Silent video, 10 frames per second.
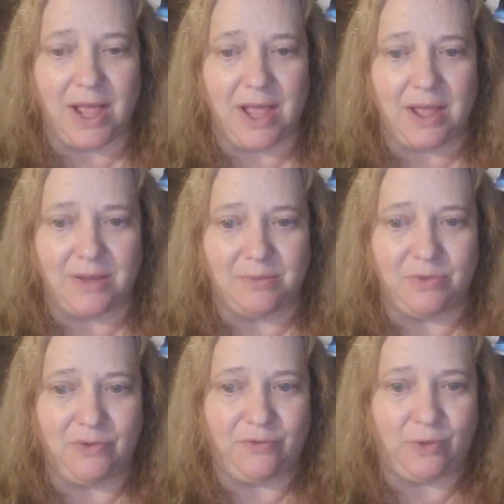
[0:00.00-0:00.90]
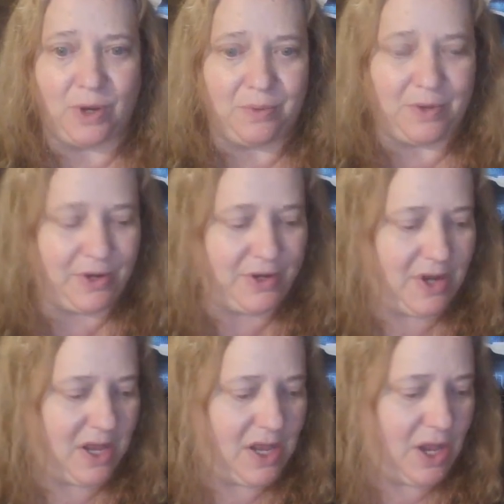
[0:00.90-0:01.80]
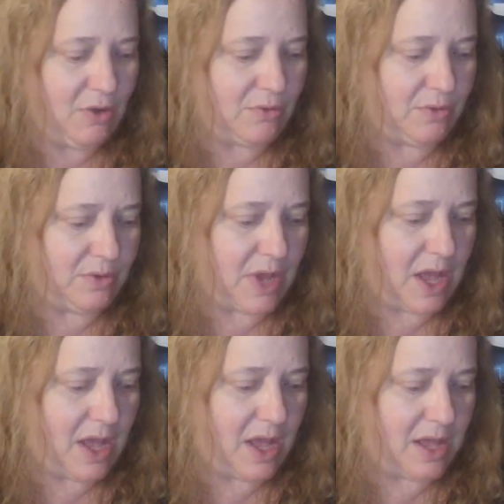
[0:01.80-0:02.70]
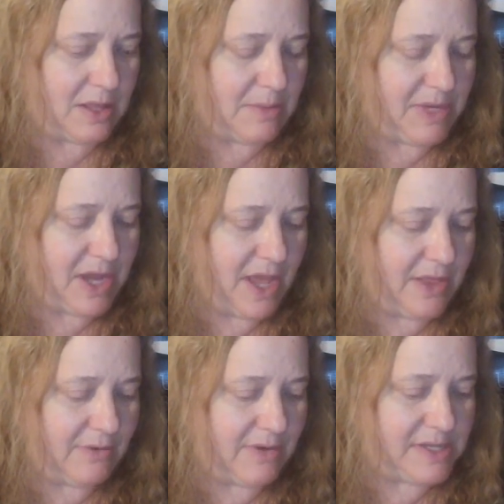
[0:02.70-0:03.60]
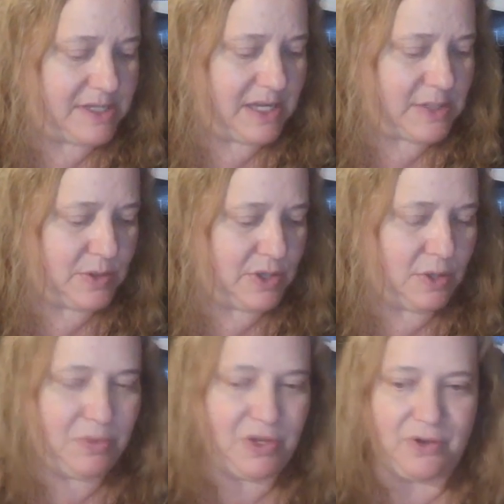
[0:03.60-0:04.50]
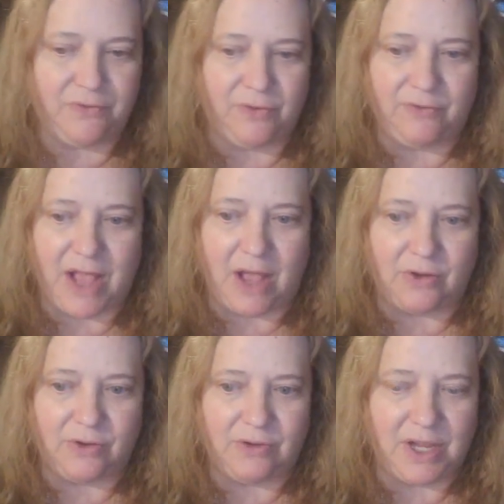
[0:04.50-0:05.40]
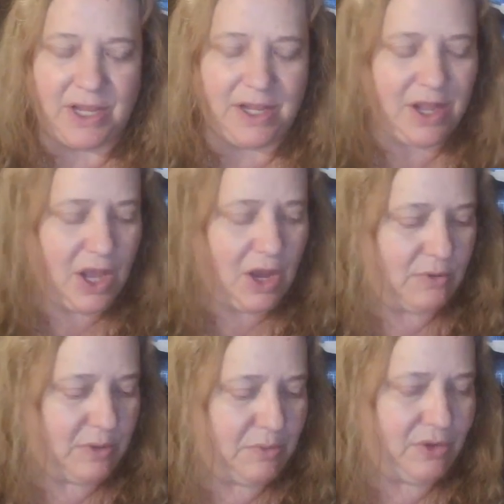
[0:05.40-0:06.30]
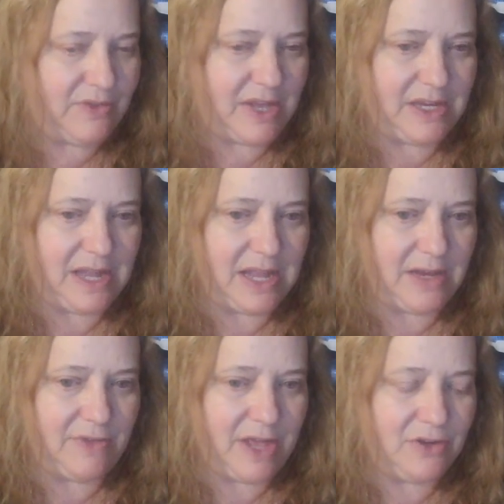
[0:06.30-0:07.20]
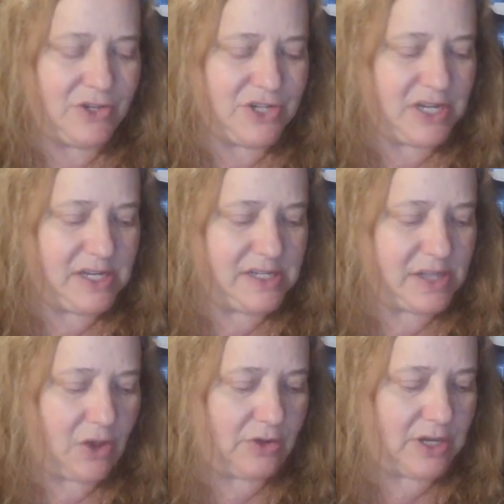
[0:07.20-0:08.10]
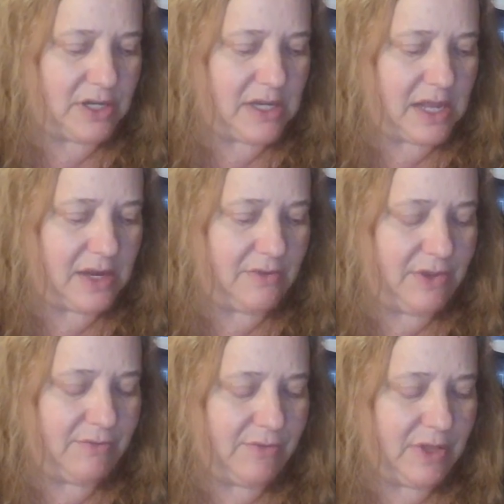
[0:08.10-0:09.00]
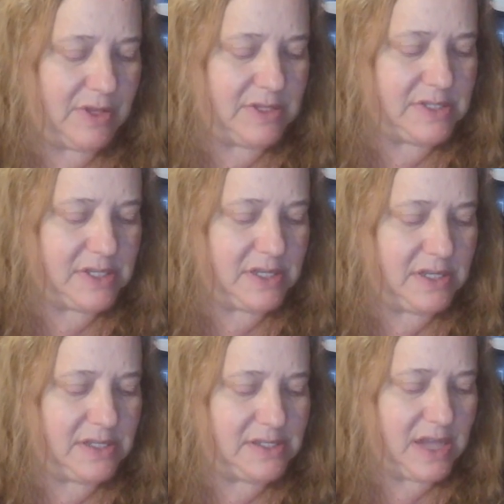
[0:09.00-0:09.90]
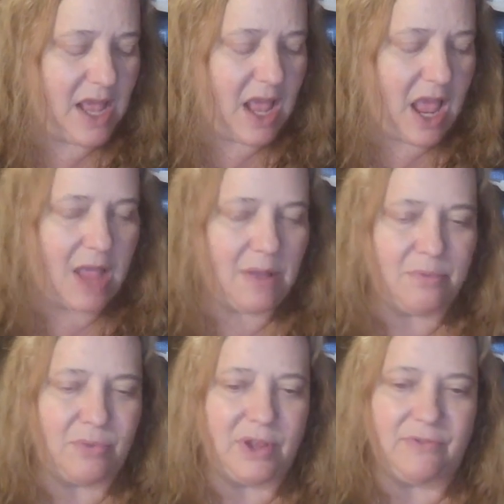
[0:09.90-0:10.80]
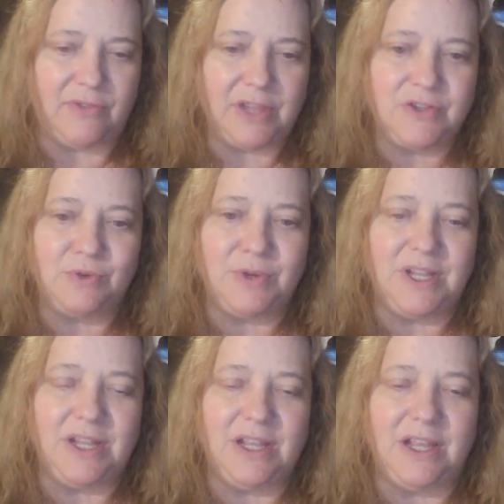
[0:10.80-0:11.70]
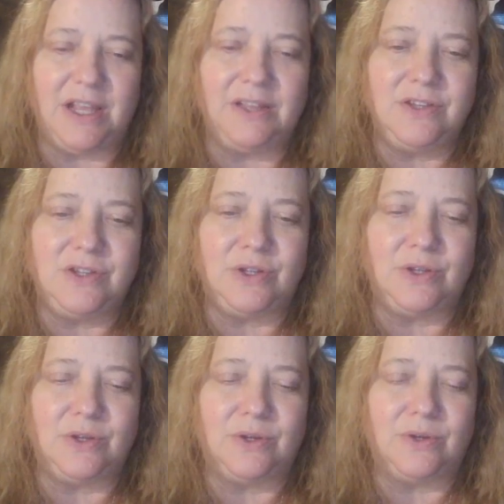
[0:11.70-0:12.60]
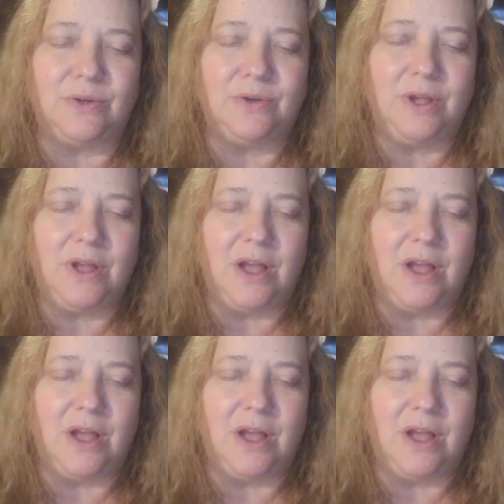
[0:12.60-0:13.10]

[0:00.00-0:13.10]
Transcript: ahead, move forward. Uh, let me know how that resonates with you, beautiful Valkyrie. Remove any negative energies, hold any negative influences, and bring victory into